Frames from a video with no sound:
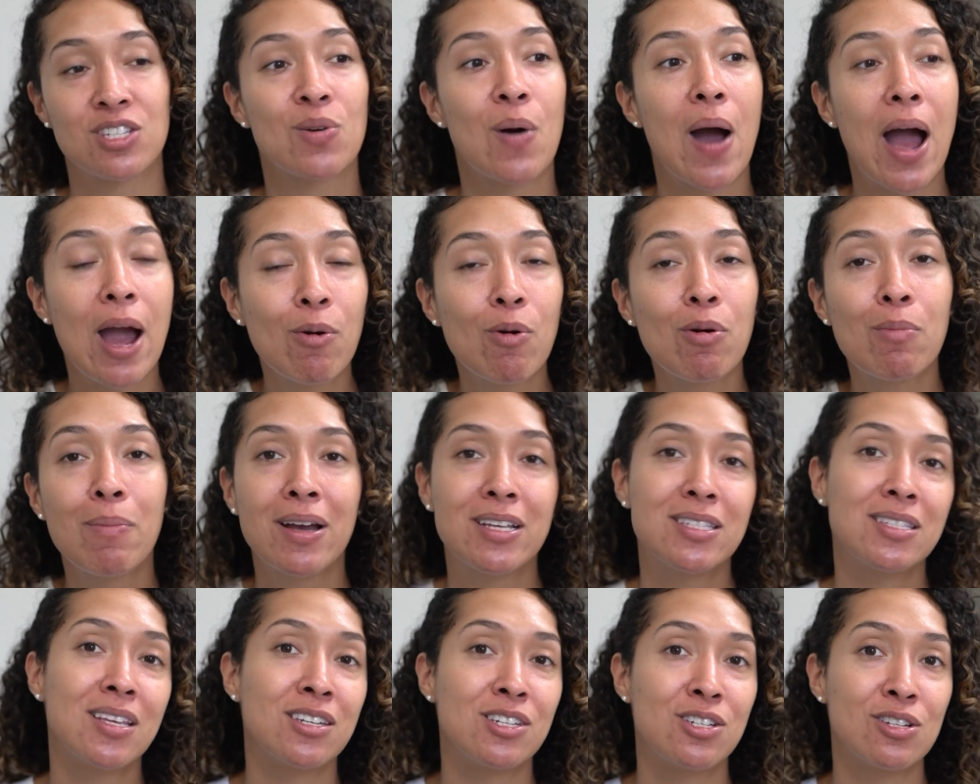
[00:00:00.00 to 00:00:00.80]
So I want
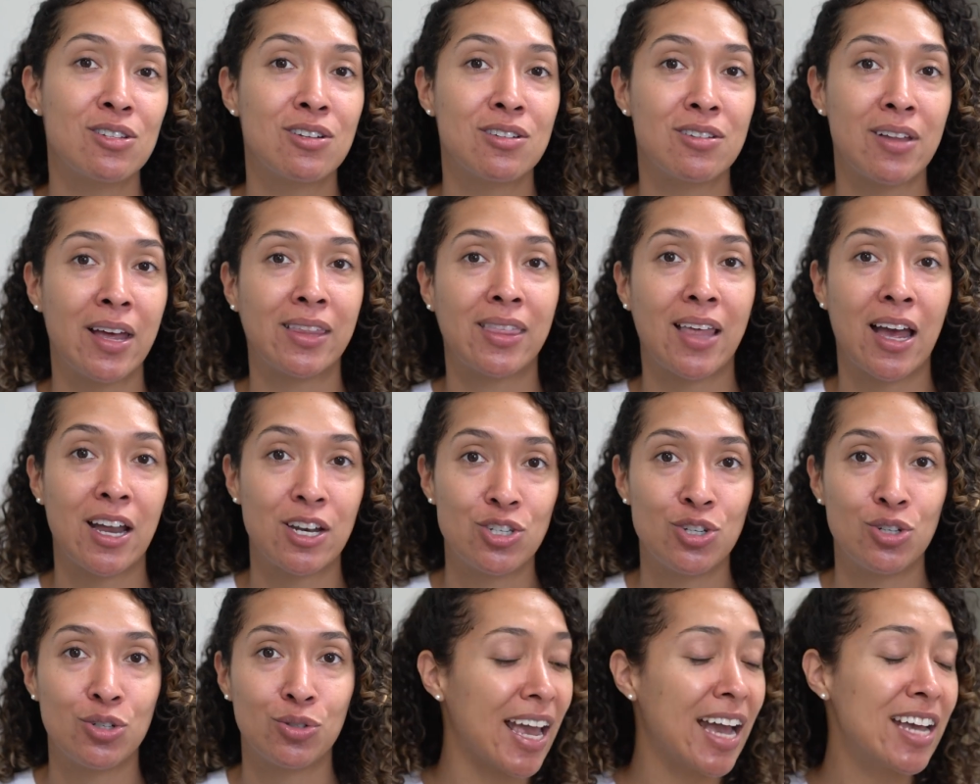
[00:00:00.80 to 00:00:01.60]
my skin to look like that
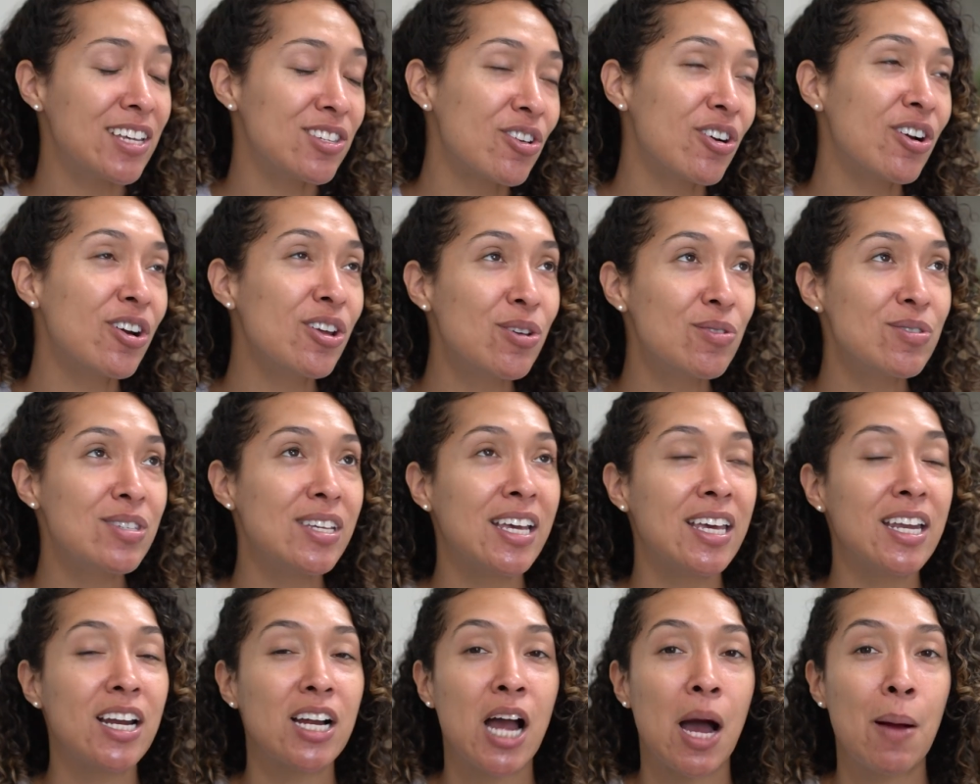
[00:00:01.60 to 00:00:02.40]
too. I started
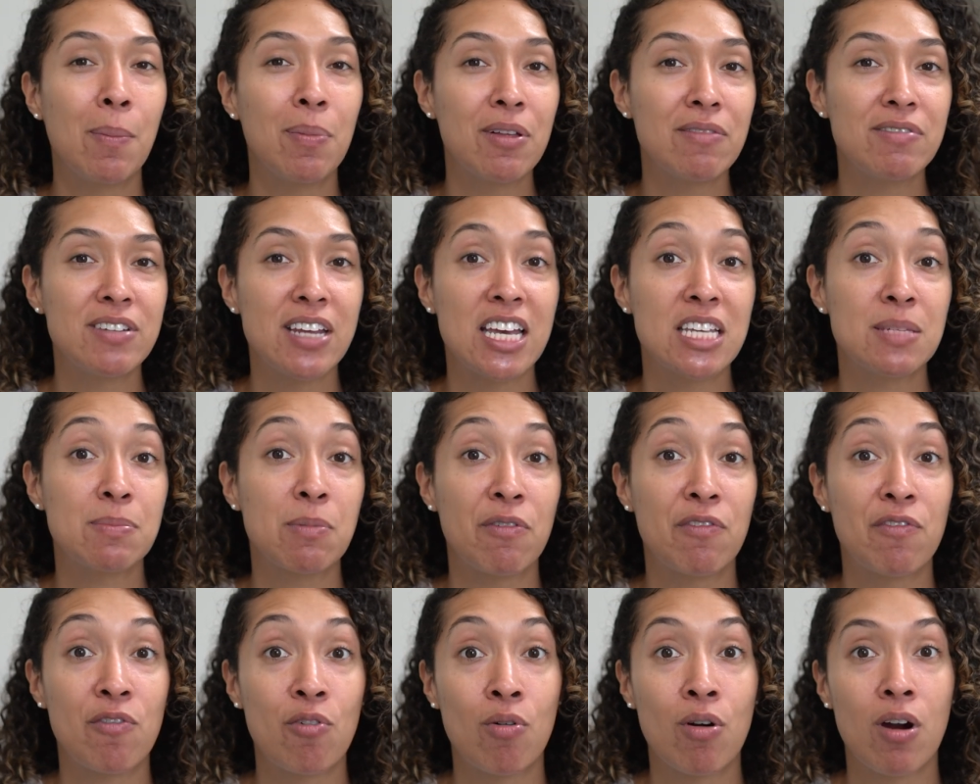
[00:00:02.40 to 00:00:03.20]
using it a couple of days
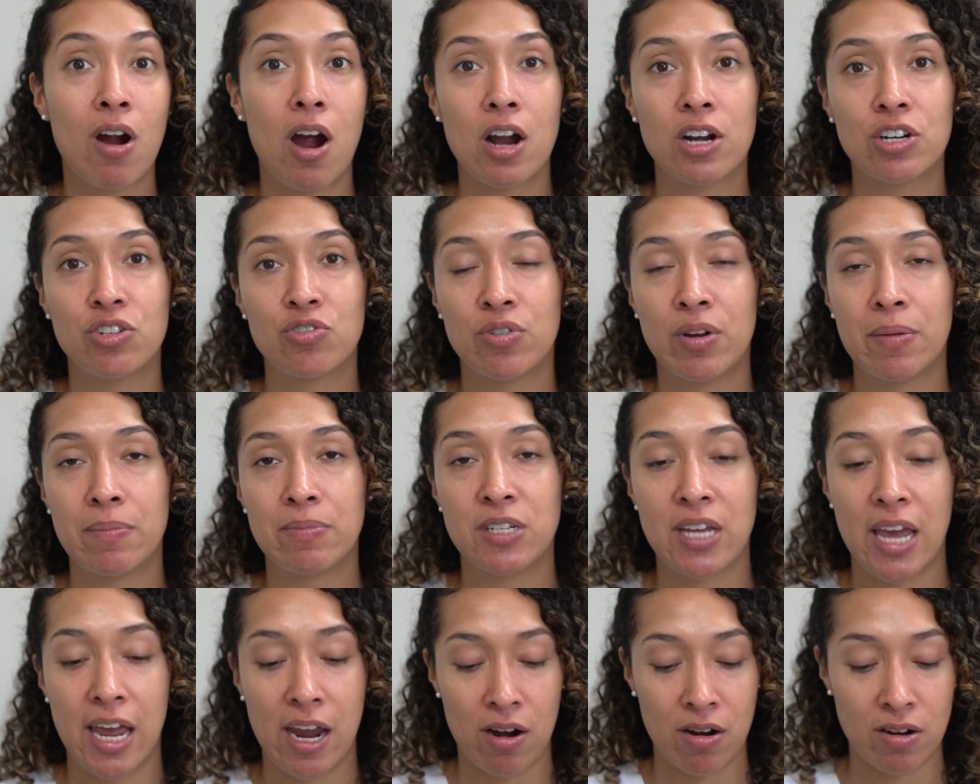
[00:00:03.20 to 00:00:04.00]
before our trip
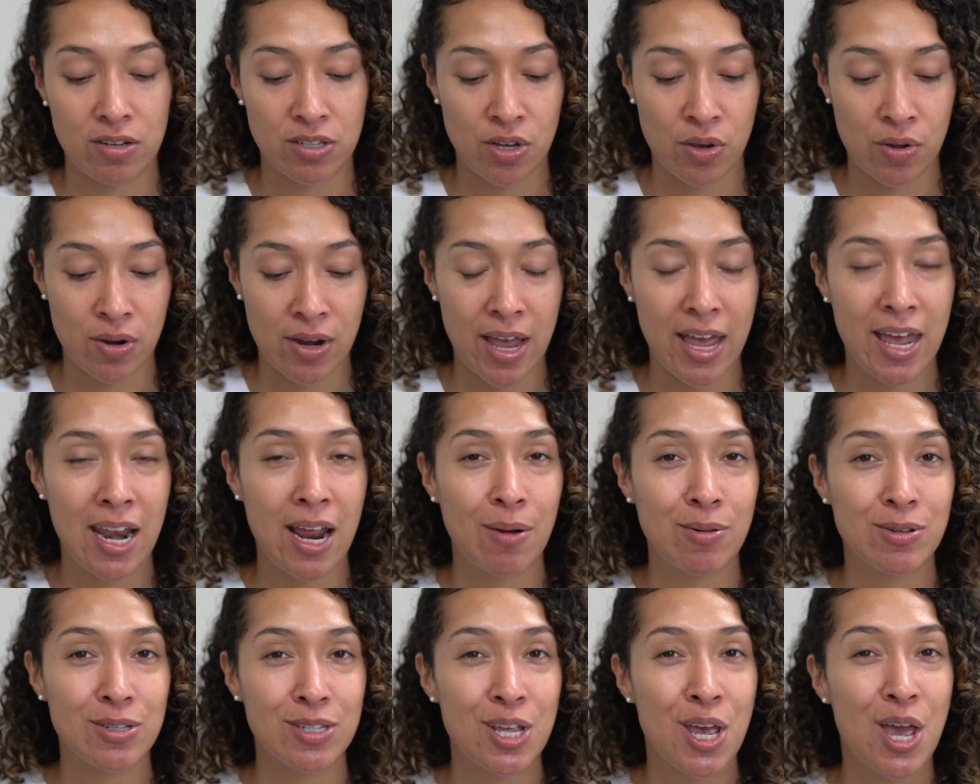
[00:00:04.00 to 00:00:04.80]
to Arizona, and
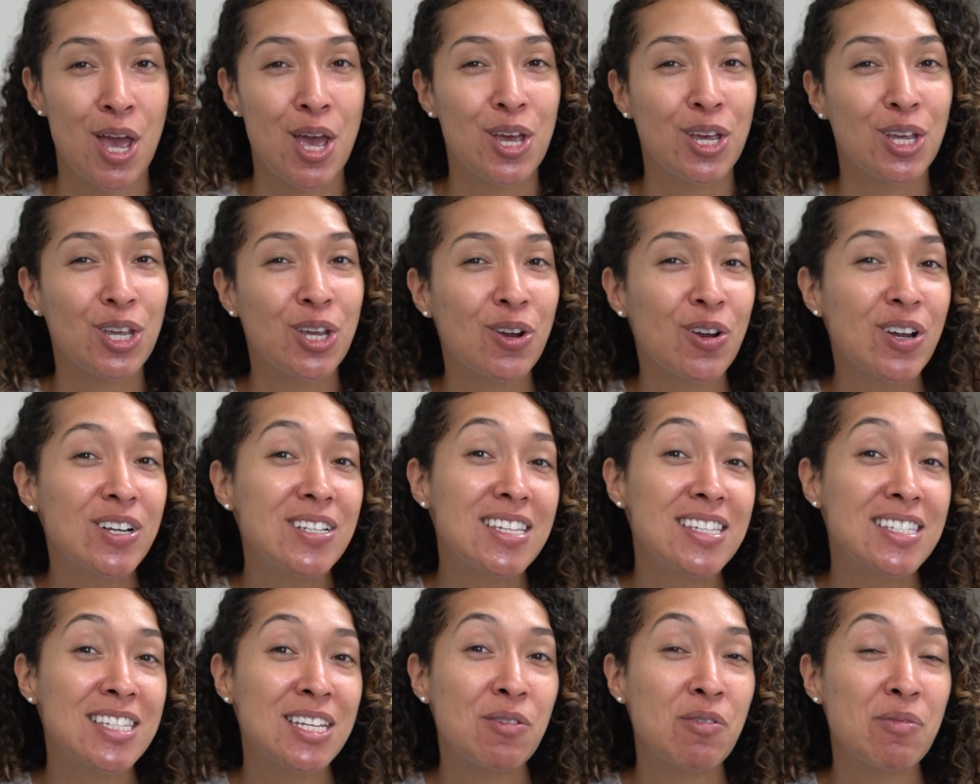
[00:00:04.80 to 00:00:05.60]
I was curious
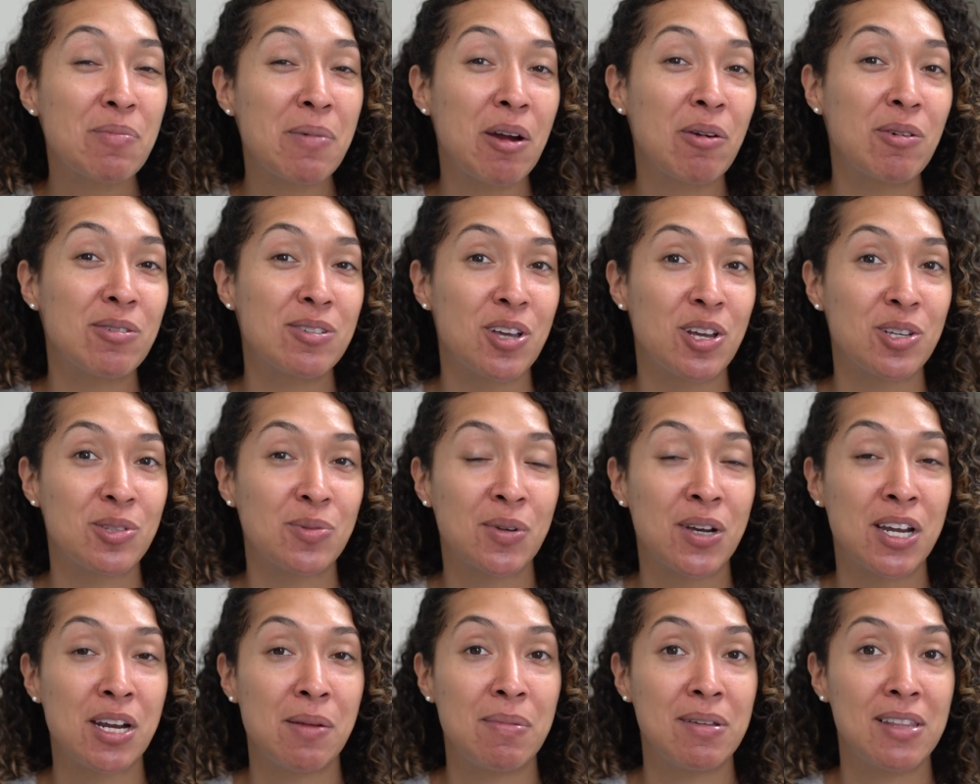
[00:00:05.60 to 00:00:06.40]
to see what my results
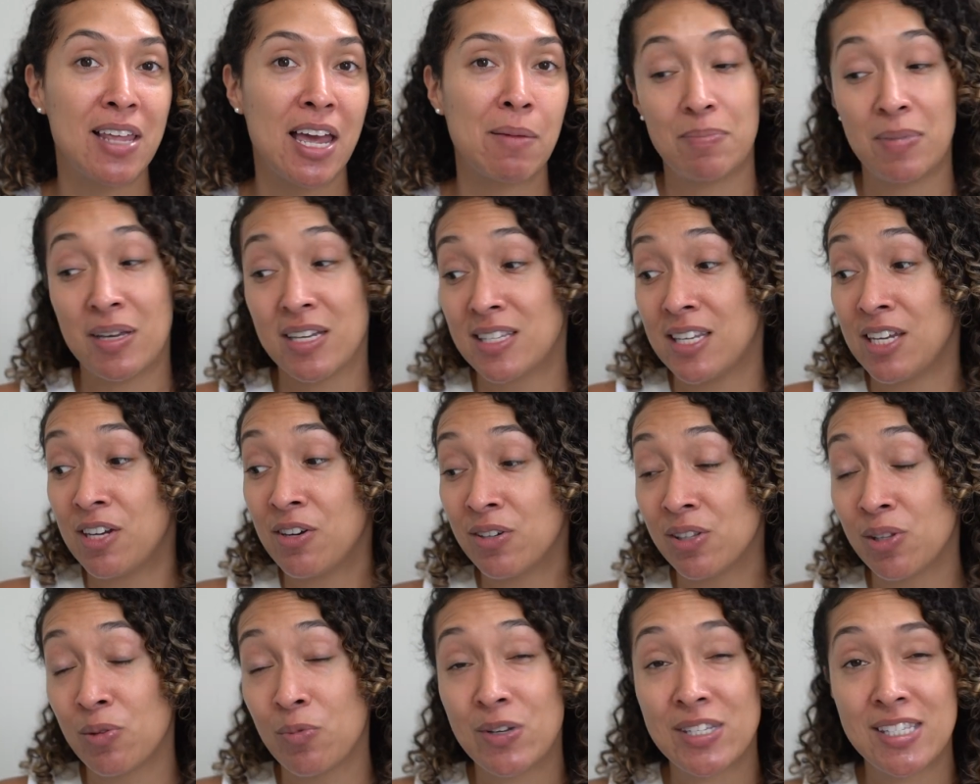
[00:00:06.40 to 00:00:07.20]
were gonna be like, because here
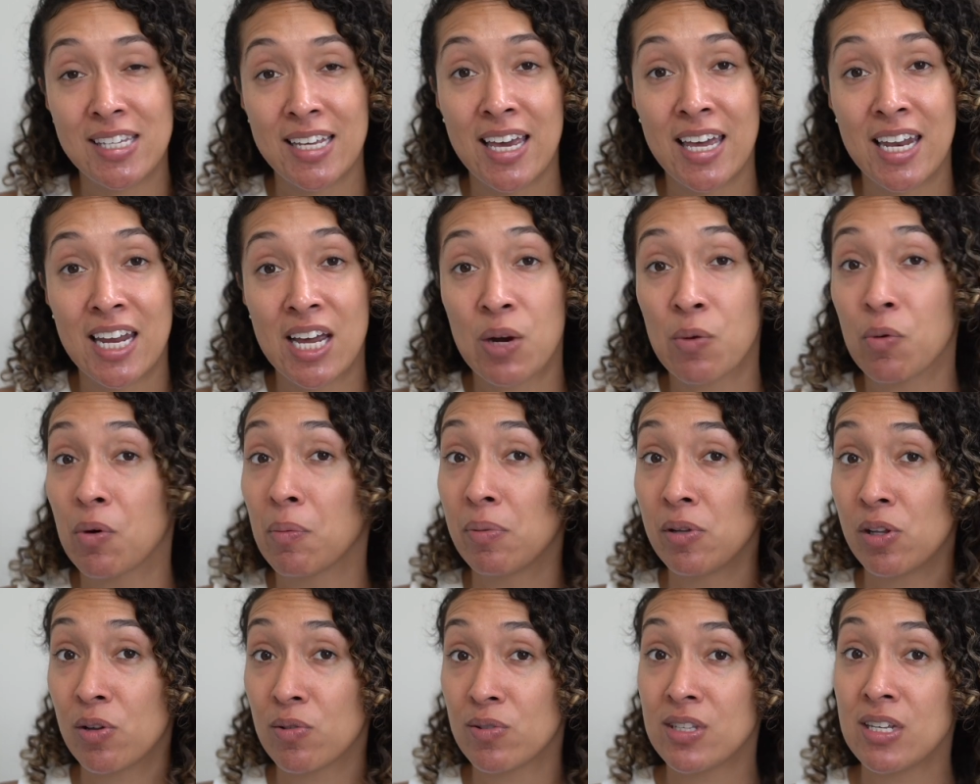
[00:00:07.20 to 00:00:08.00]
in Louisiana, we're
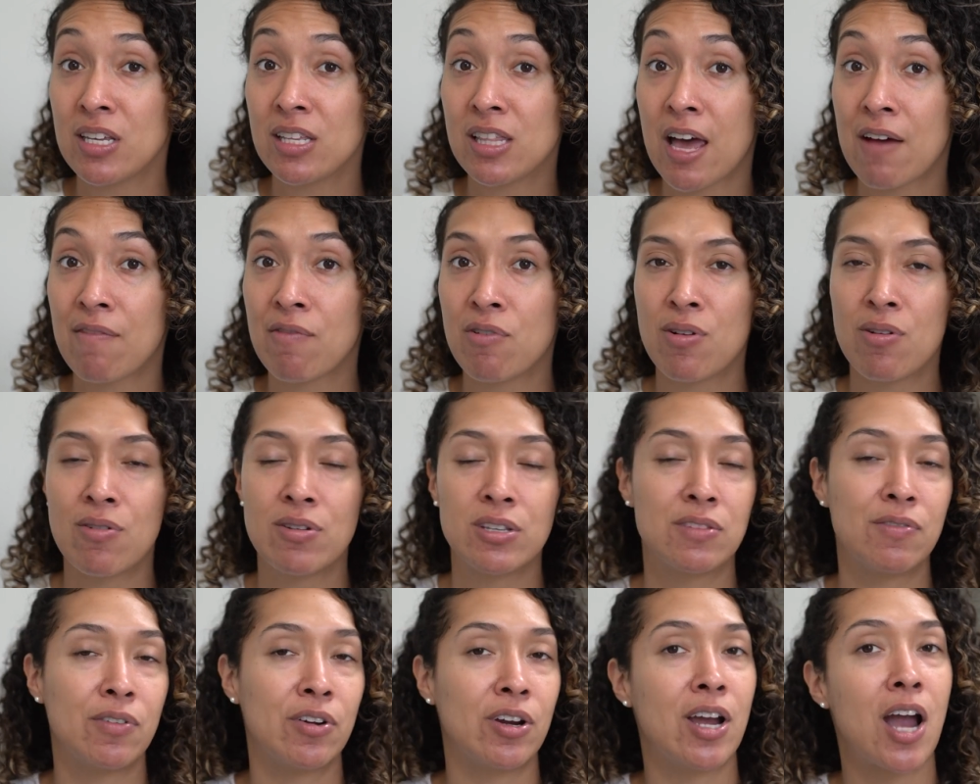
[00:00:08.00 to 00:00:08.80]
below sea level.
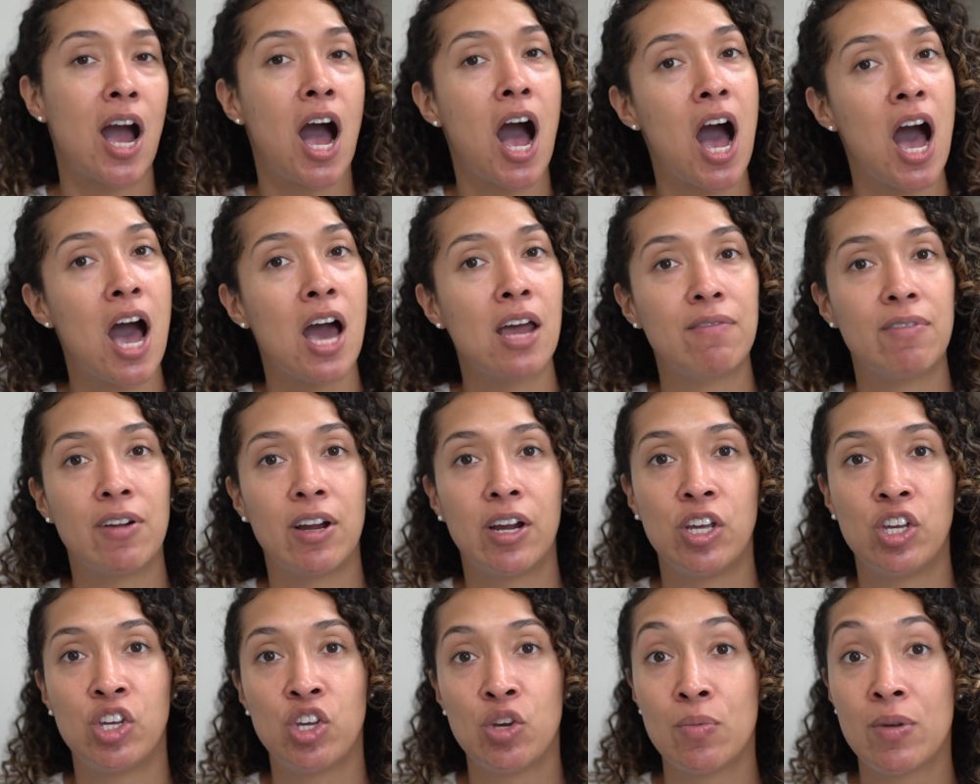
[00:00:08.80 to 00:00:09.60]
It's very hot,
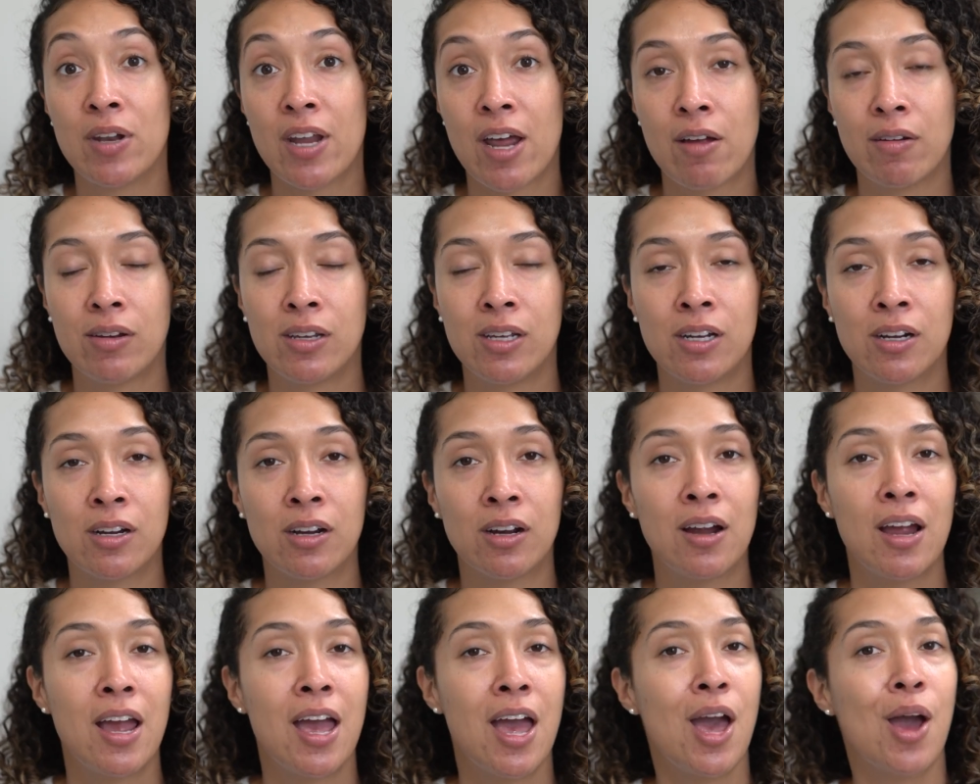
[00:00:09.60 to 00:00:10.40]
very humid out
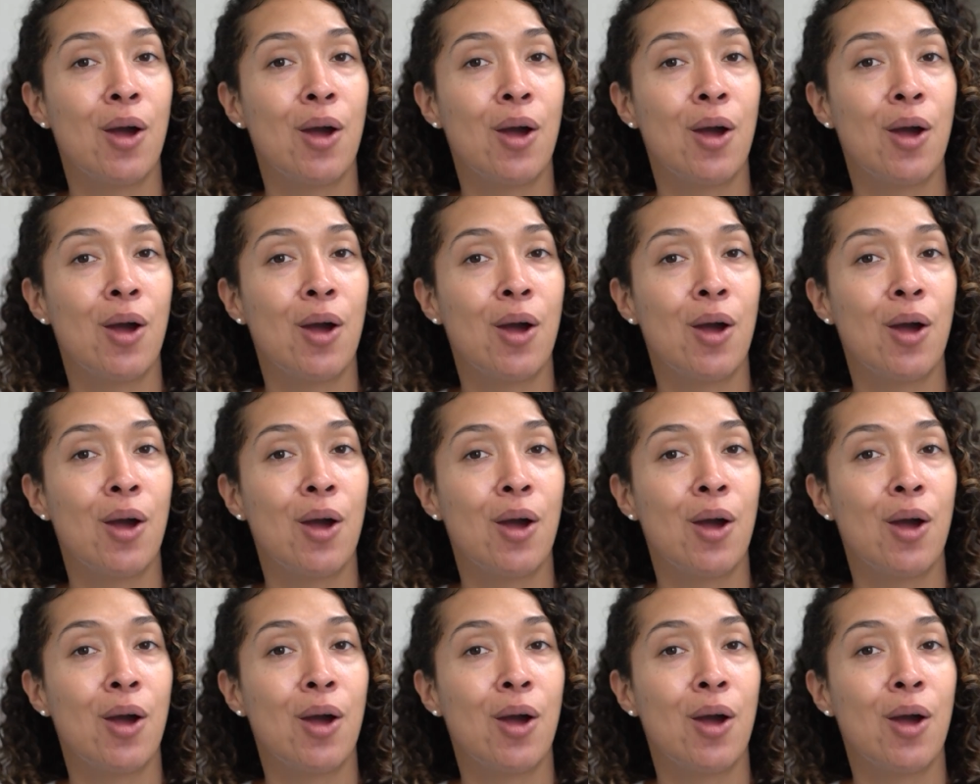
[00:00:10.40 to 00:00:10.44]
here.